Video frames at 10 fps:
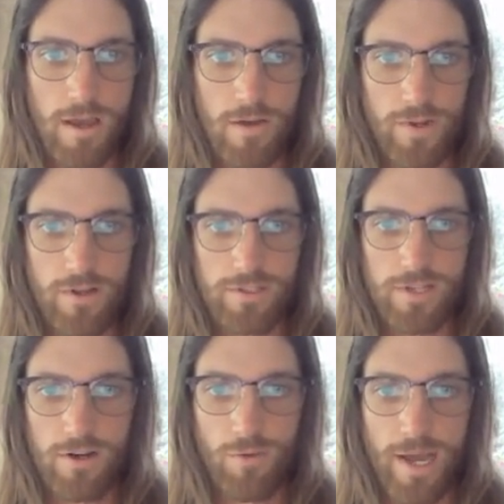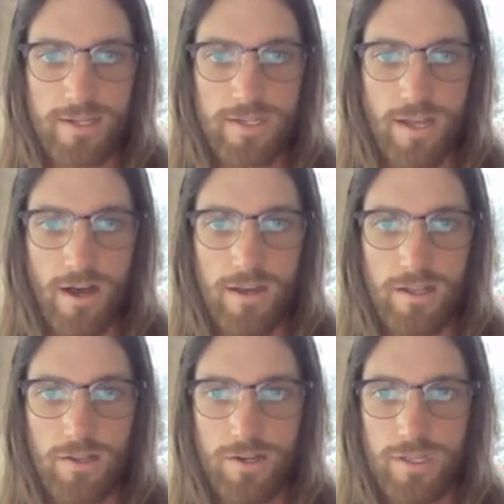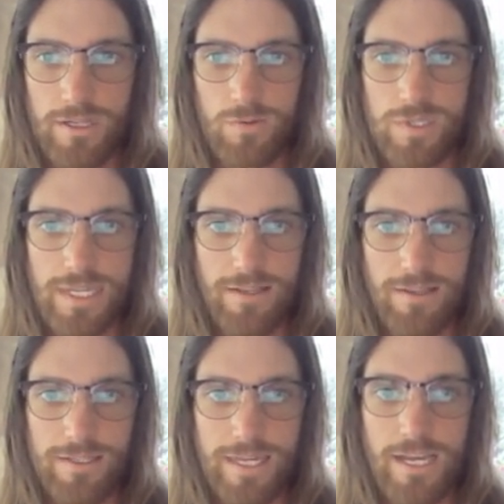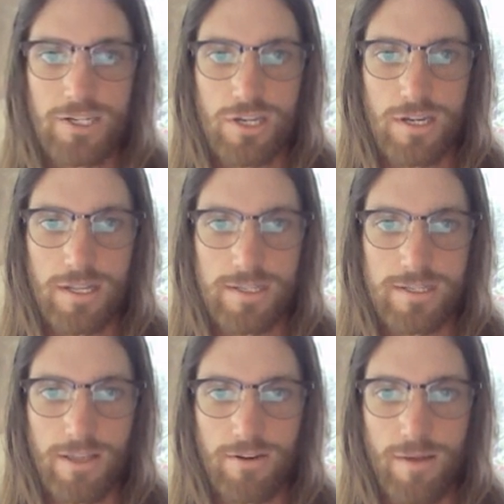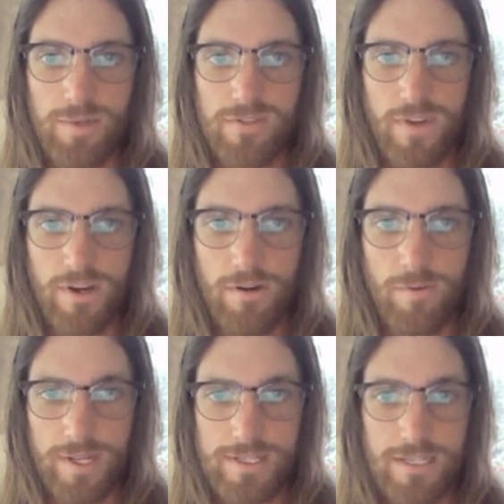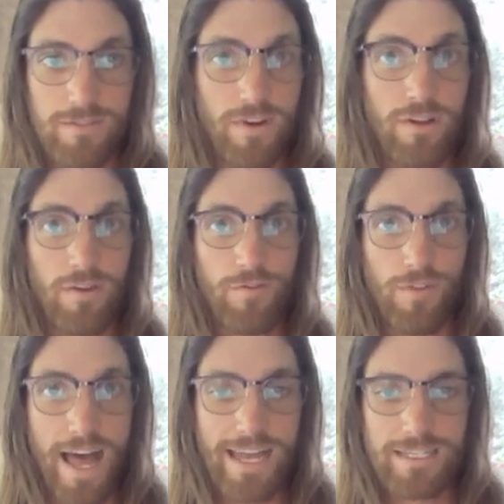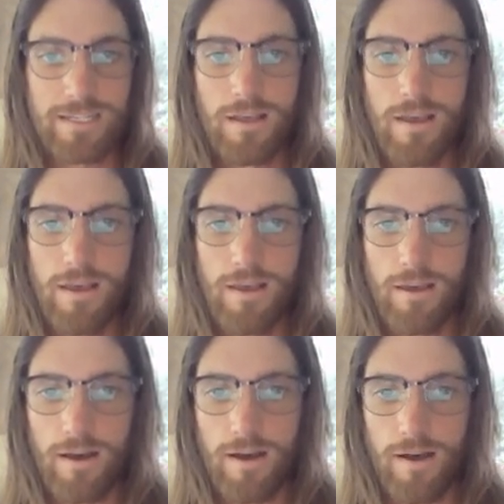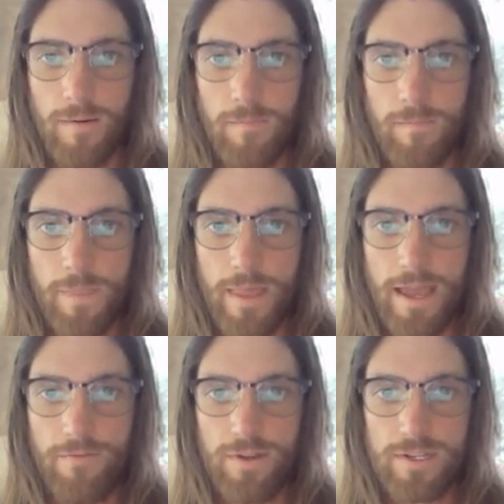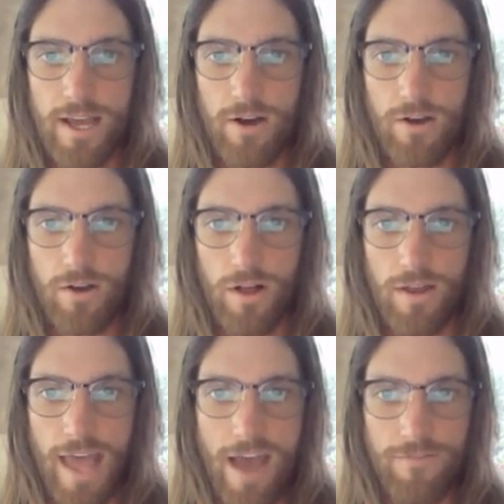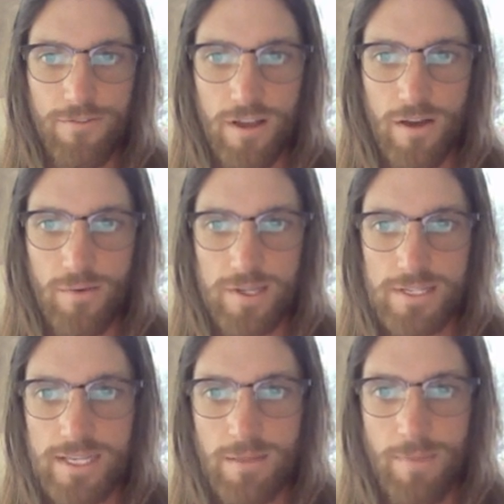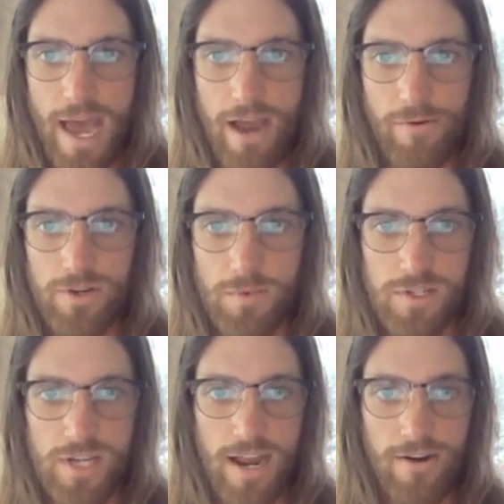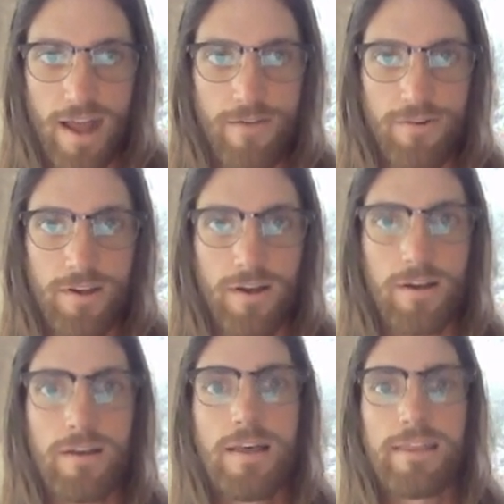If we toggle back to none and look at the New Zealand station in the southern hemisphere, we can see it's fairly flat. Um, and if we toggle on Africa, we can see the power is much higher in Africa.